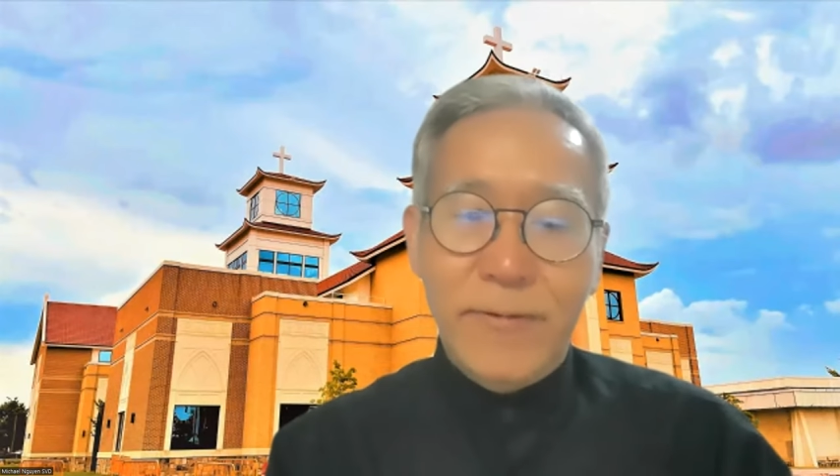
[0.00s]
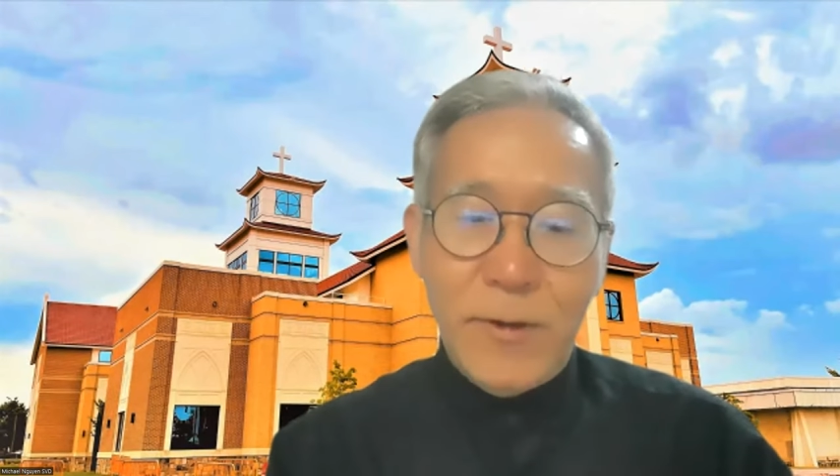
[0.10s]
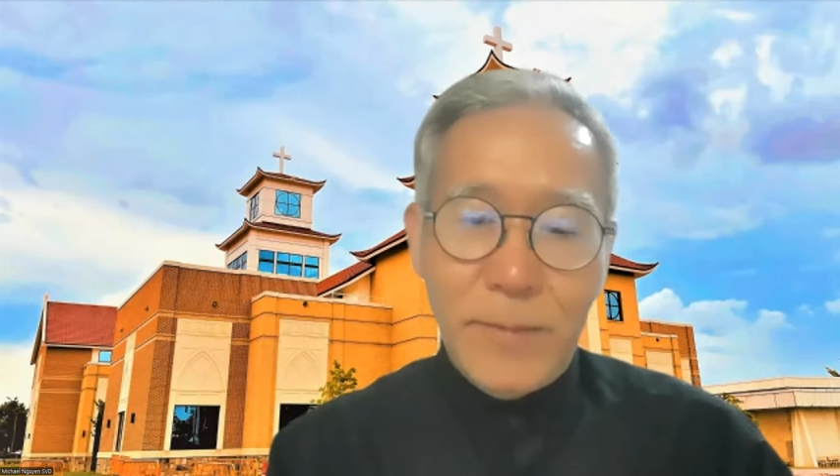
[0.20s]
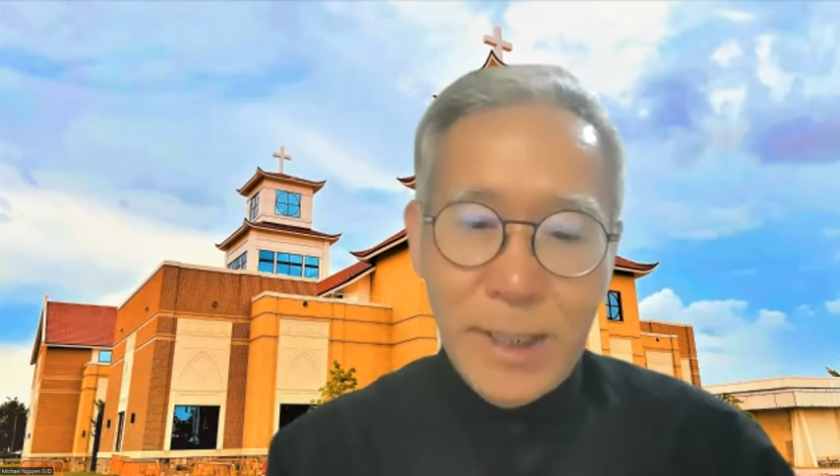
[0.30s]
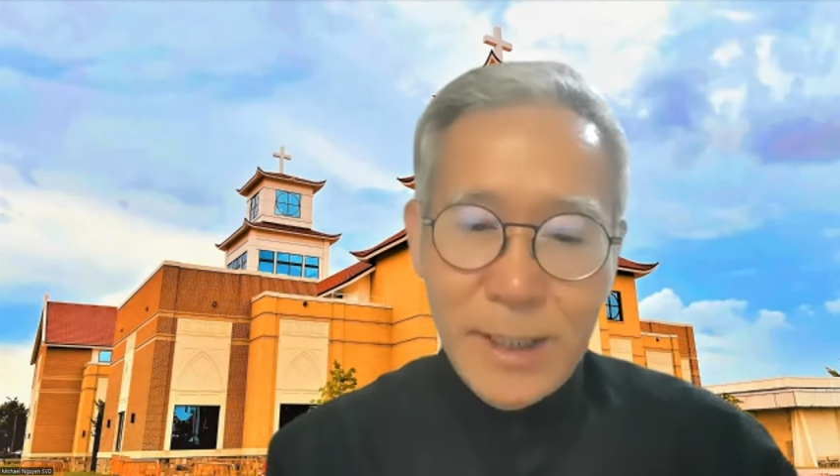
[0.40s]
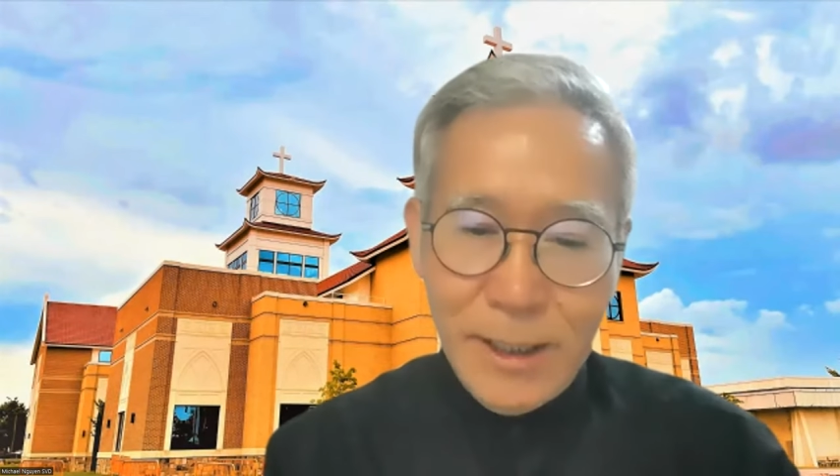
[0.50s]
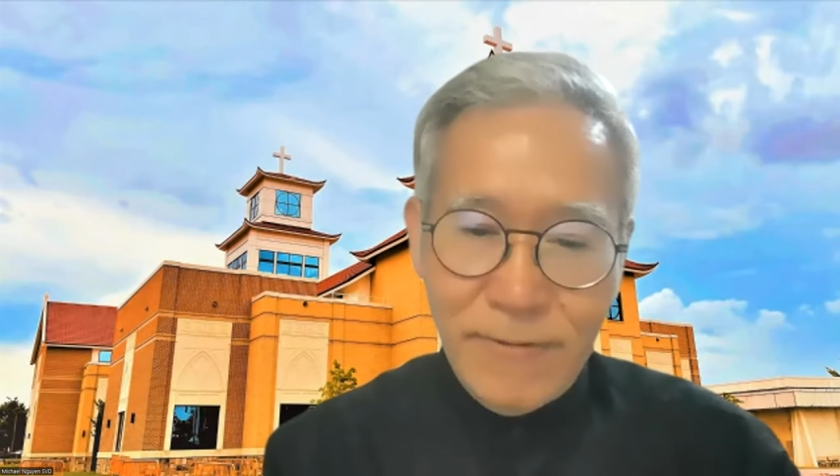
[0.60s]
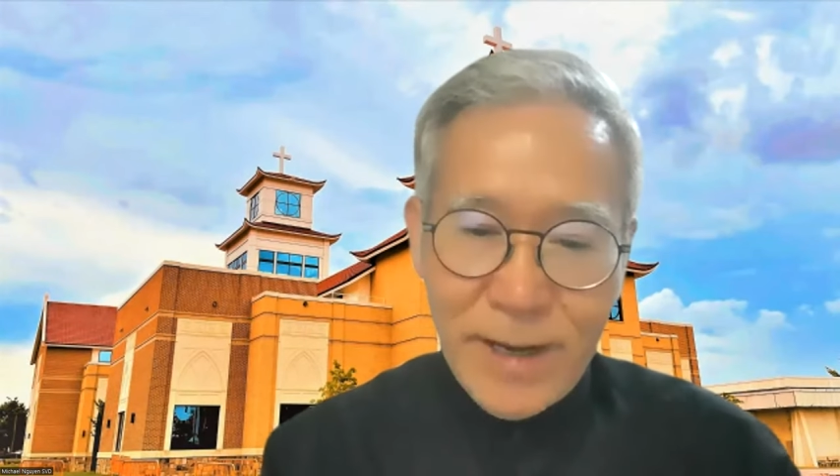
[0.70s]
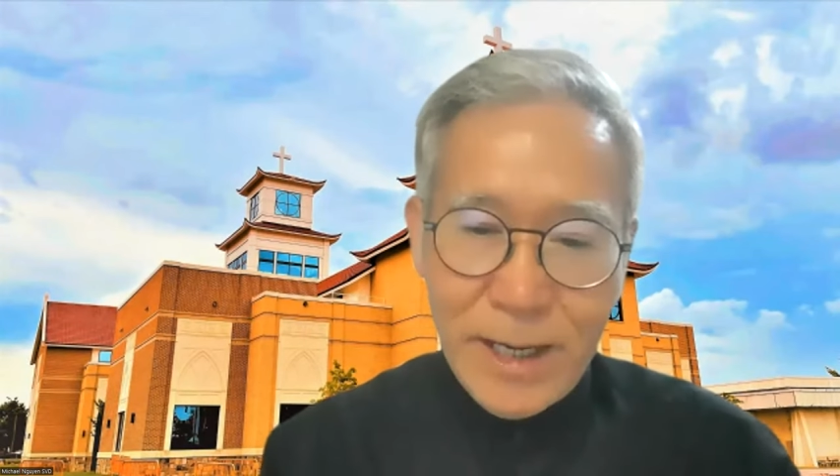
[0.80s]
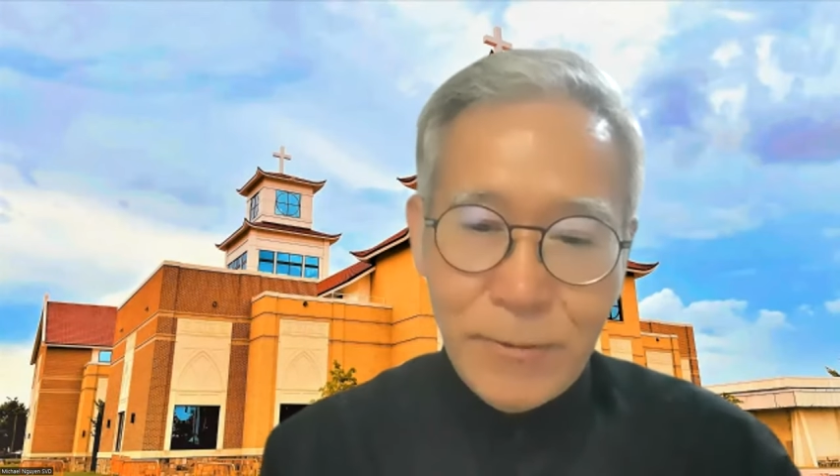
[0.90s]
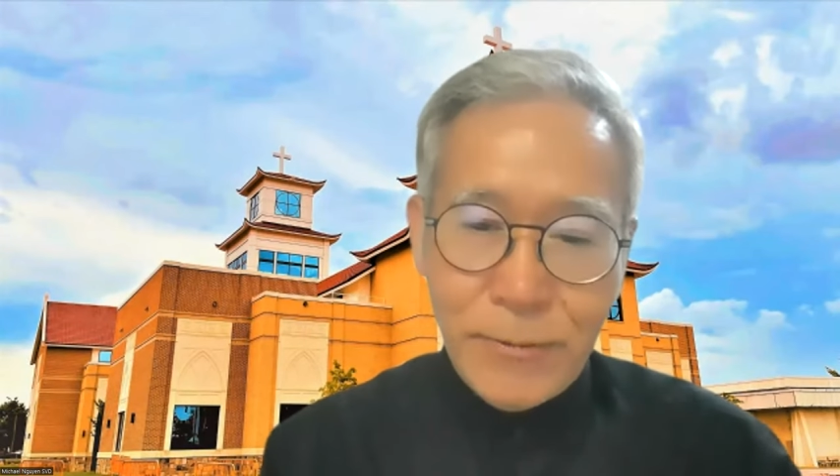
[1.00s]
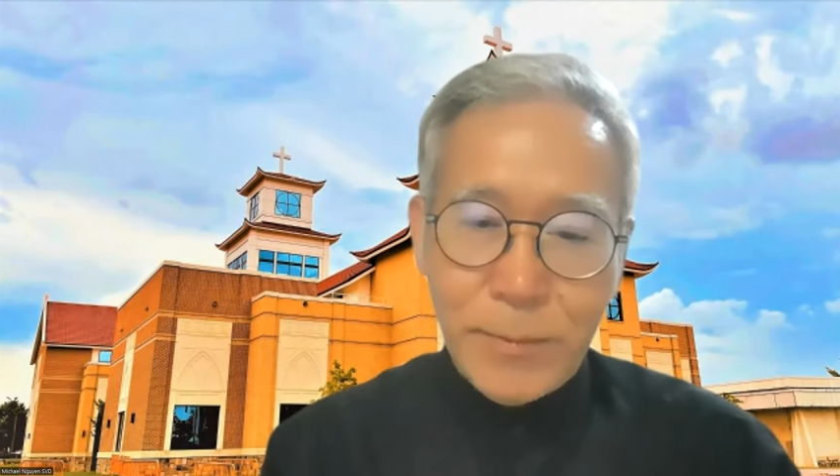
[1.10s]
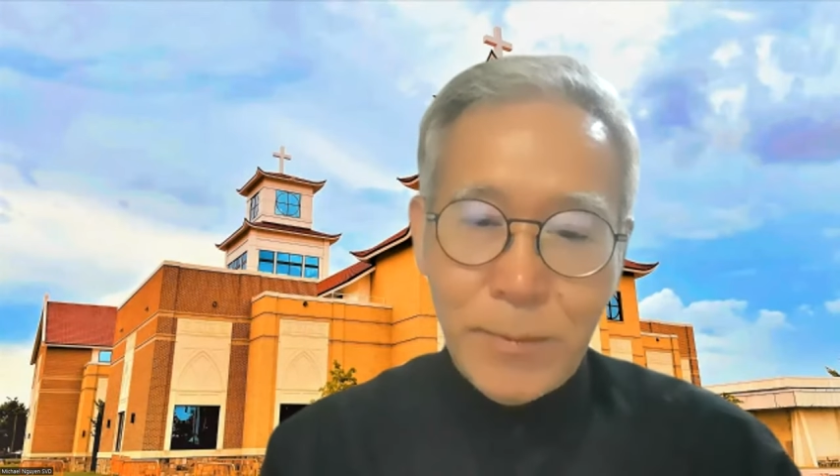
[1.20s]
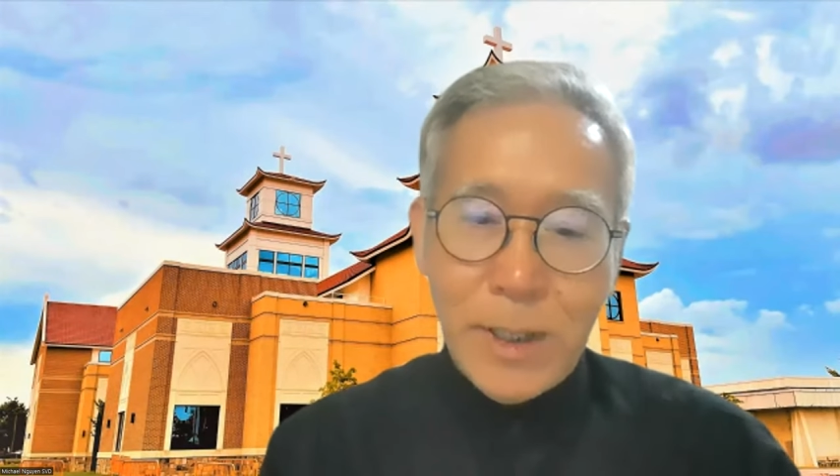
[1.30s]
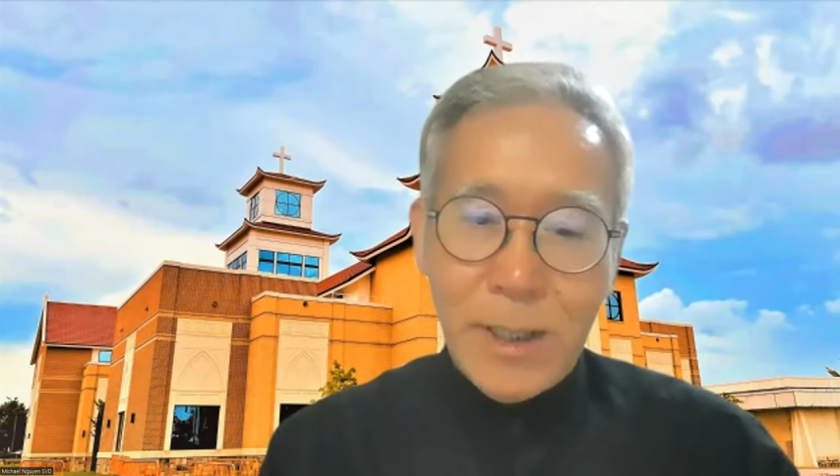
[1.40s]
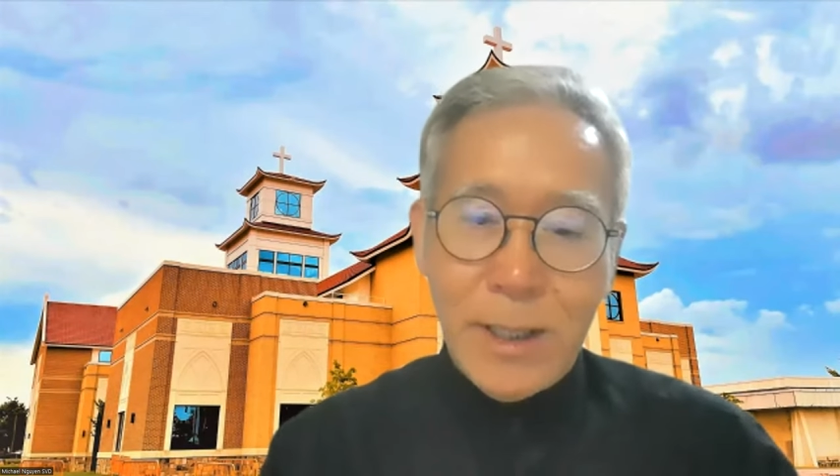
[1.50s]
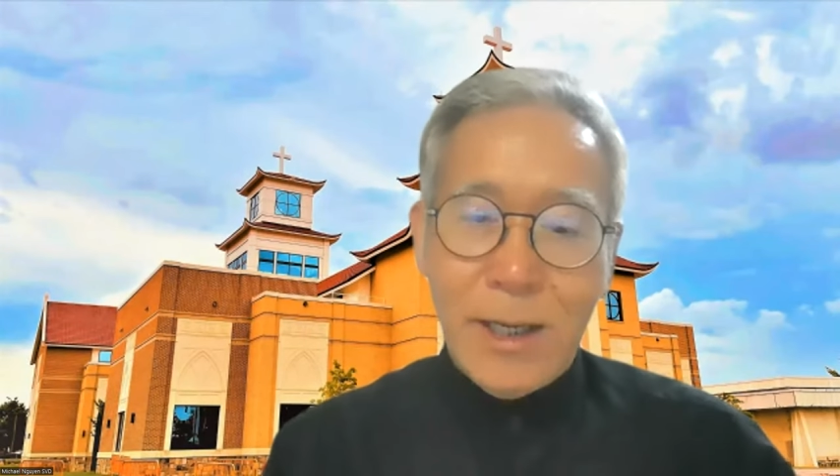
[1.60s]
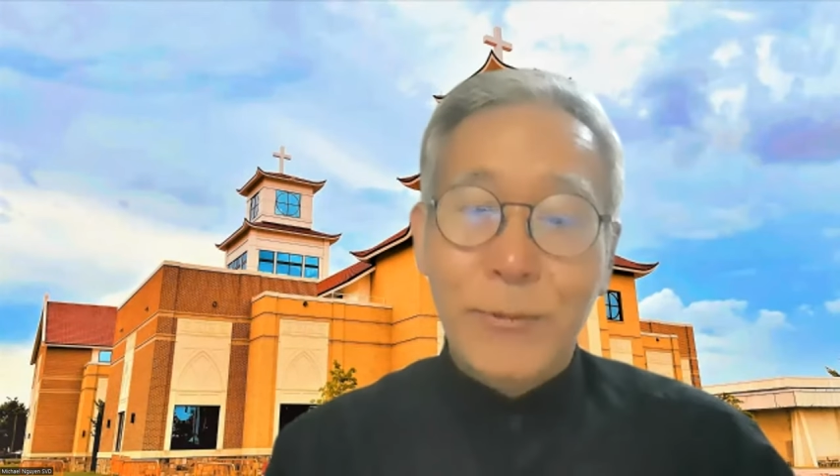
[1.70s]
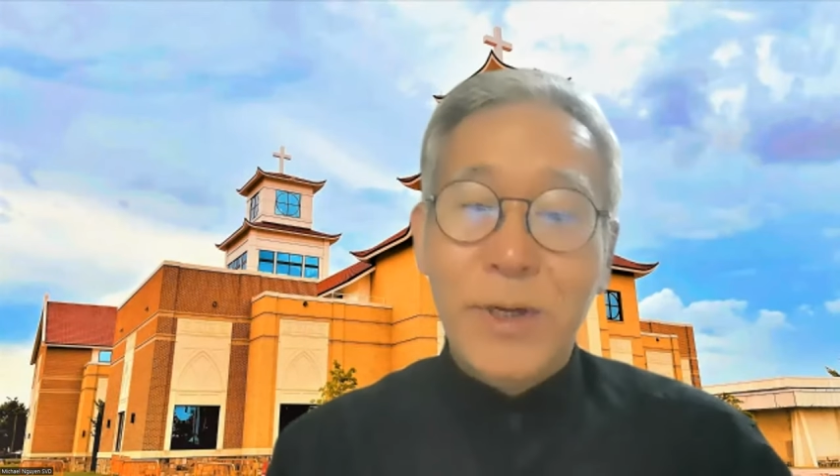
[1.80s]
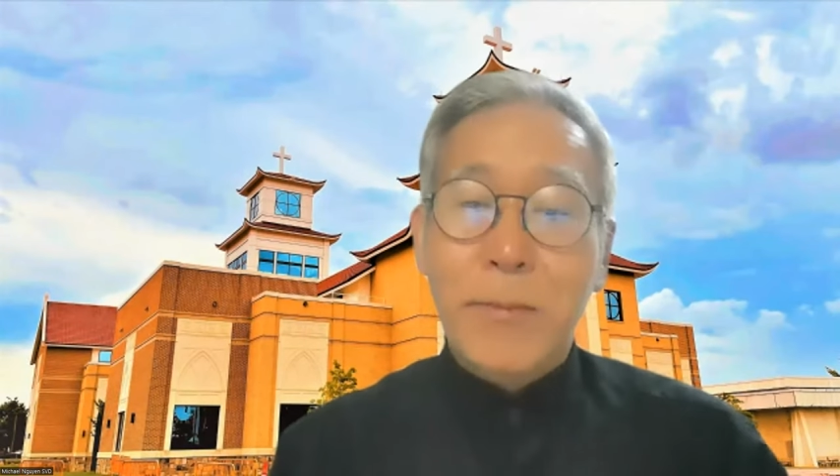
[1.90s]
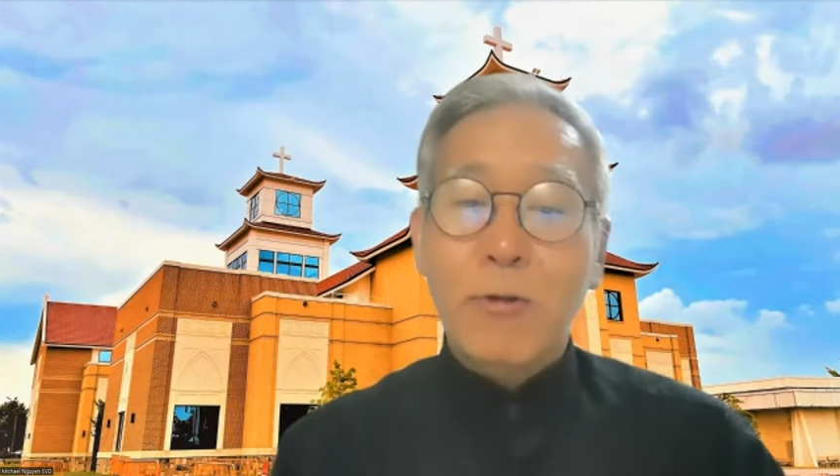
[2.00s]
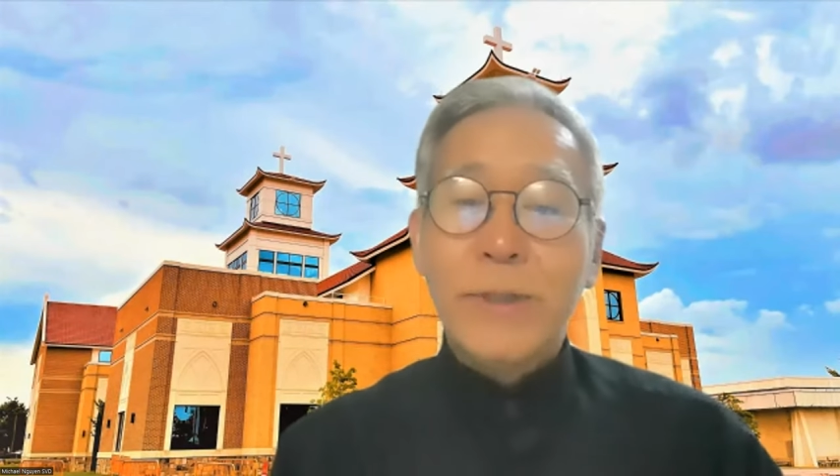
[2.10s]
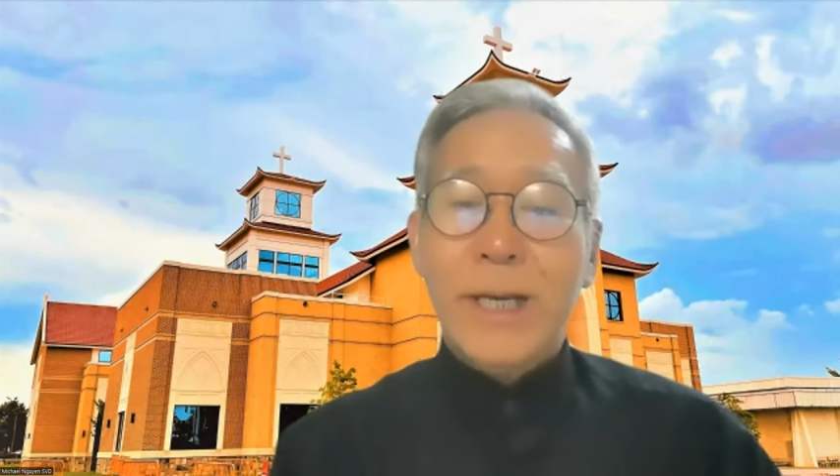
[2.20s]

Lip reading: from a remote